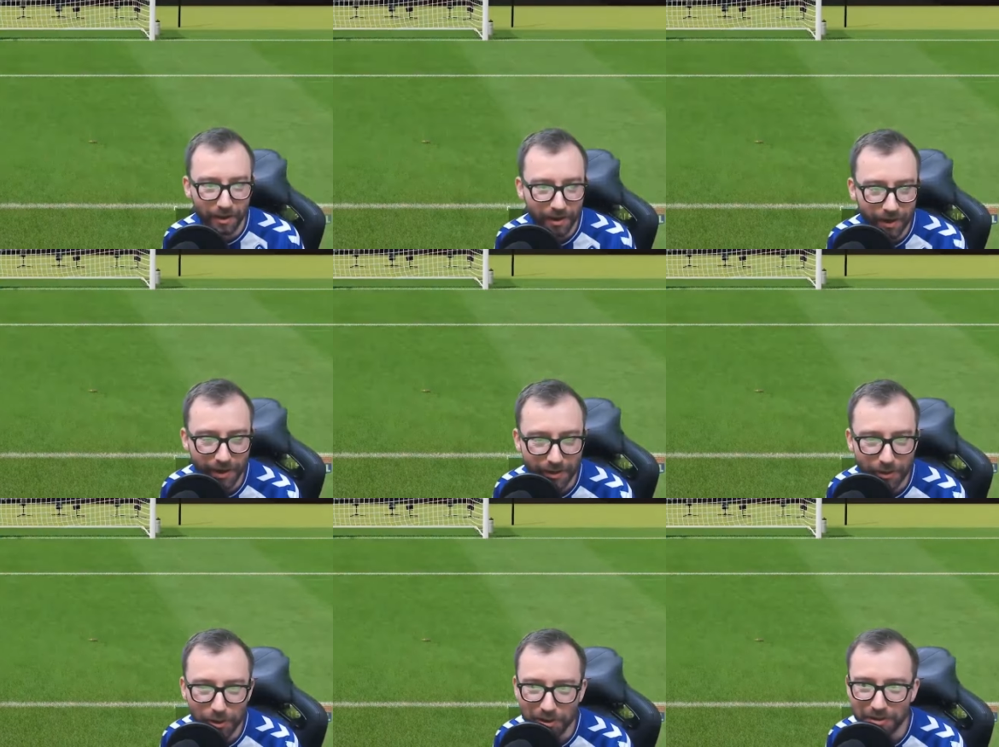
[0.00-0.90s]
I get
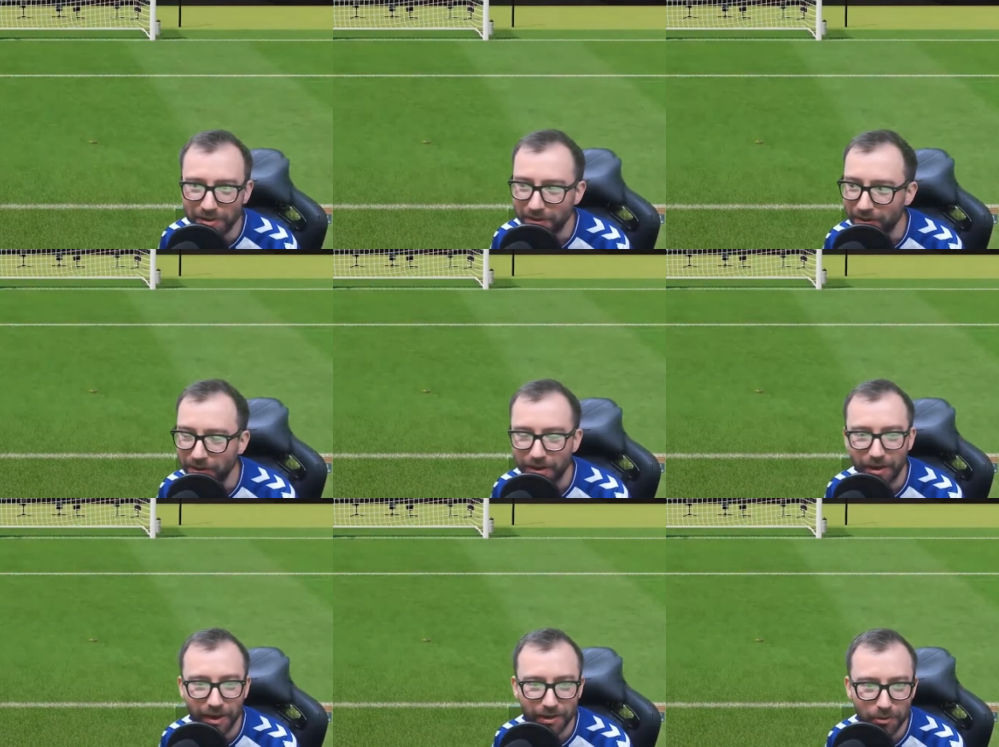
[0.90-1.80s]
cooked.
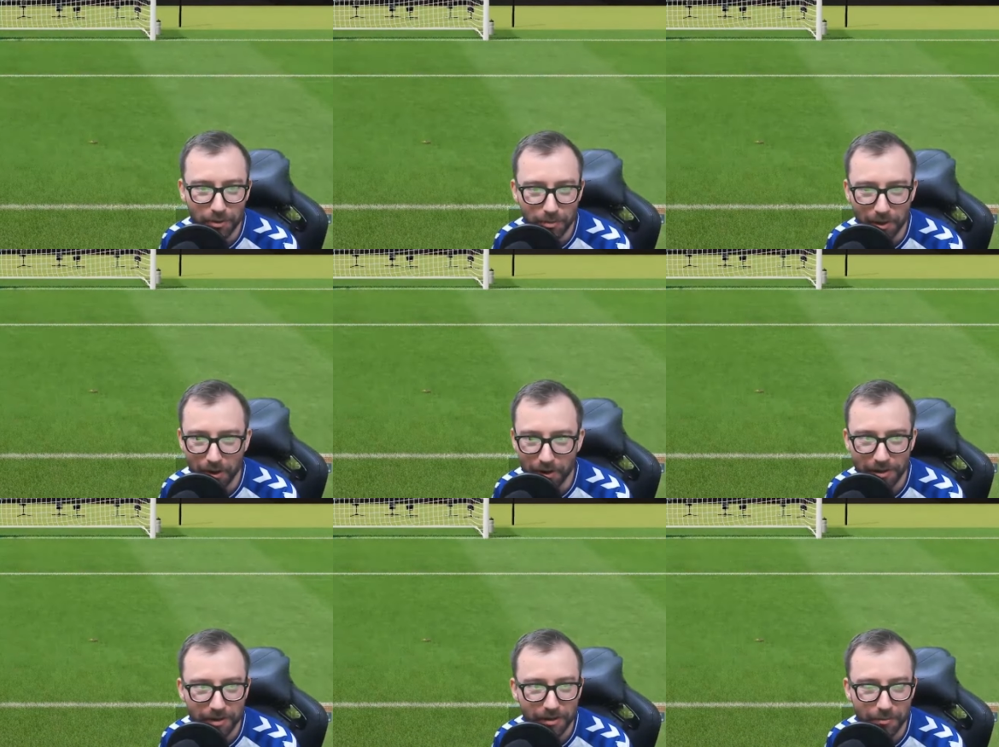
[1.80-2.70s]
I do the
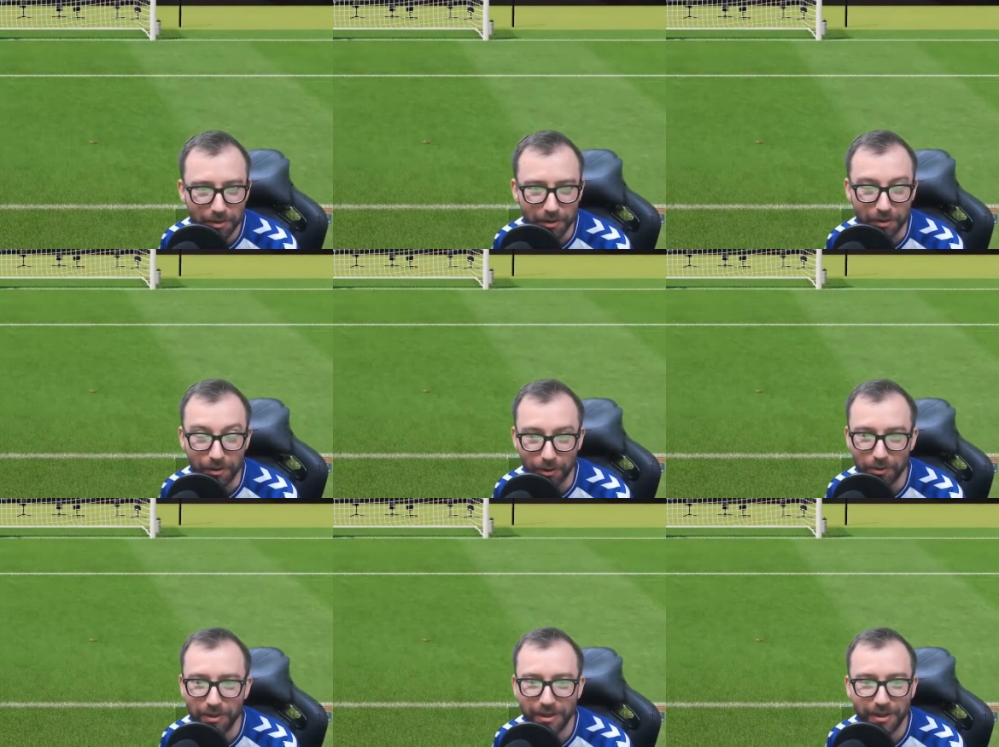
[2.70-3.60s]
block, but the
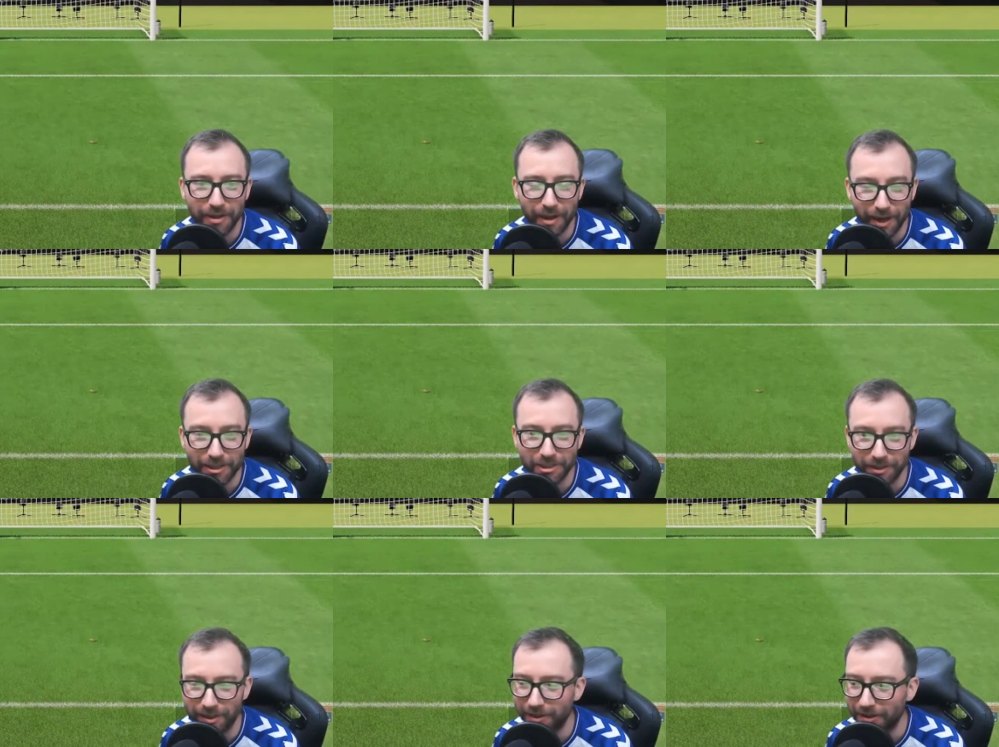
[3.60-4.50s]
goalie
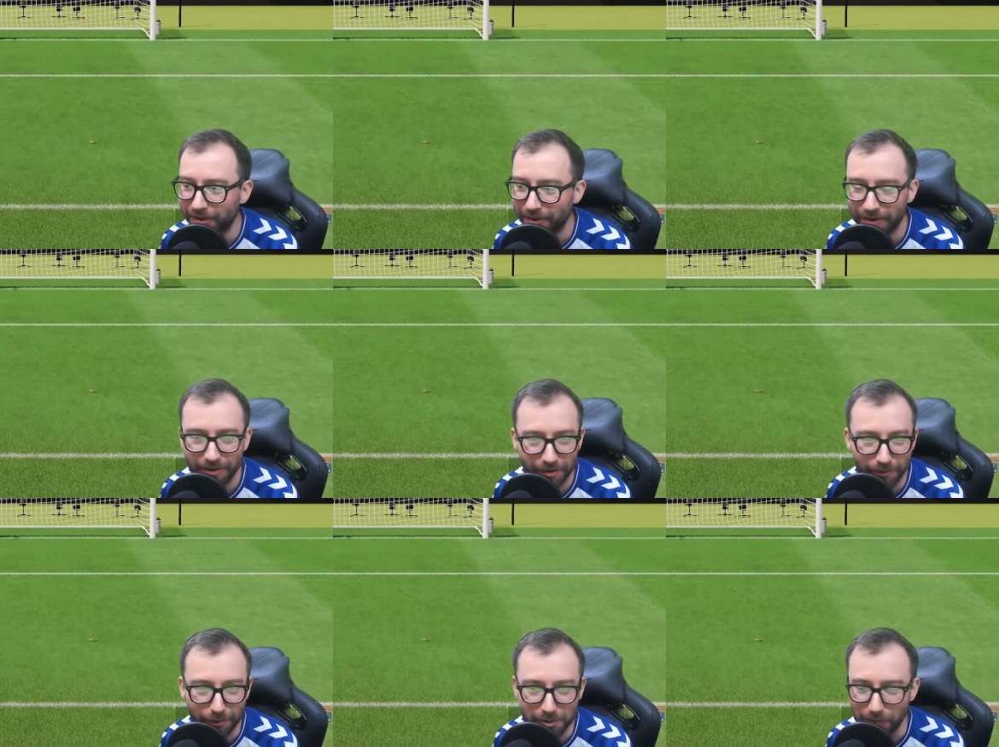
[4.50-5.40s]
actually
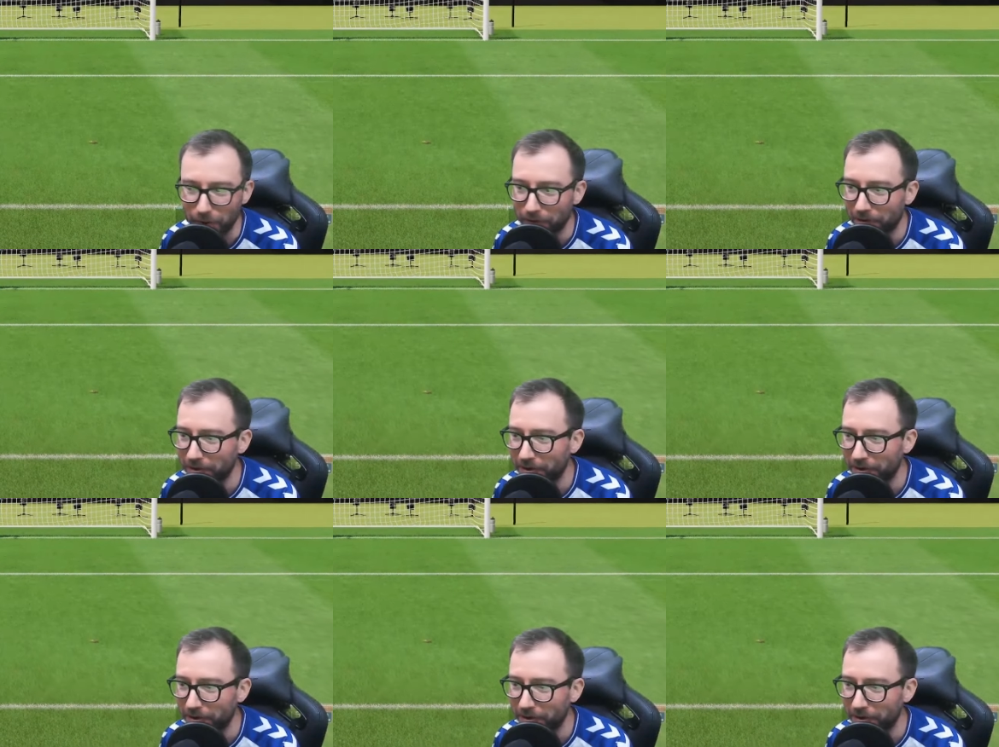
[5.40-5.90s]
fucks me over.